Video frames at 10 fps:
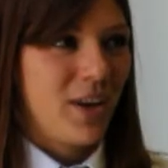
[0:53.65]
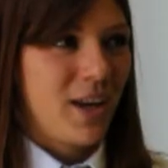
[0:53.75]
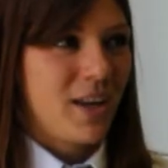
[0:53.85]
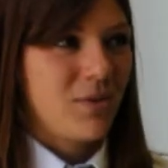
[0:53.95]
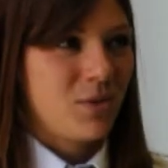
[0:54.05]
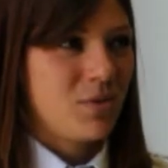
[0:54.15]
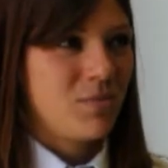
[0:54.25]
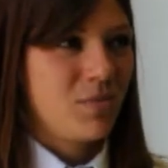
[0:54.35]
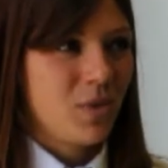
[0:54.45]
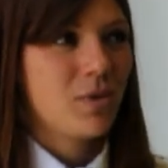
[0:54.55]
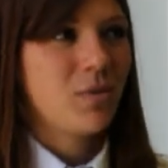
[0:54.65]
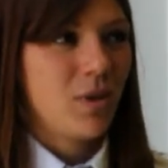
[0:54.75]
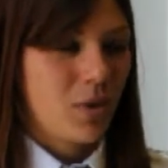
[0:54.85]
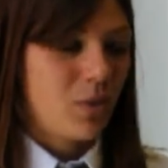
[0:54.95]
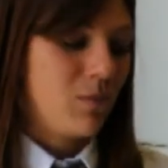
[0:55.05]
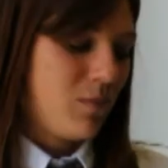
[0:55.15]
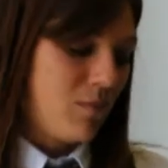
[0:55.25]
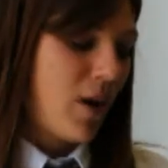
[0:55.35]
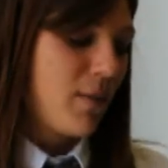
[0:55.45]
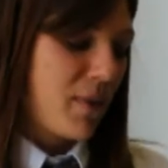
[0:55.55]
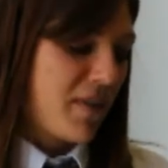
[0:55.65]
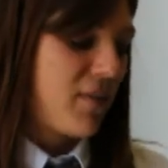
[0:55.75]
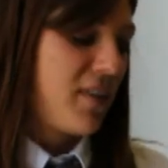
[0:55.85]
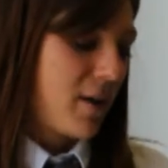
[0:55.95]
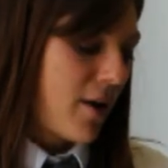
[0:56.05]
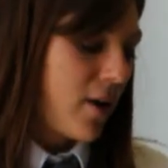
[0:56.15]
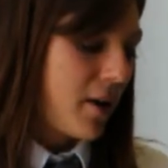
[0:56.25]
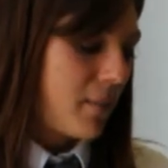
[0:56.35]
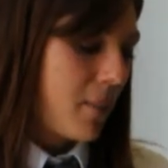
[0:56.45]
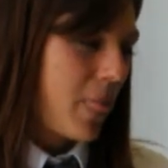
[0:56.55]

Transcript: it held a hearing about it.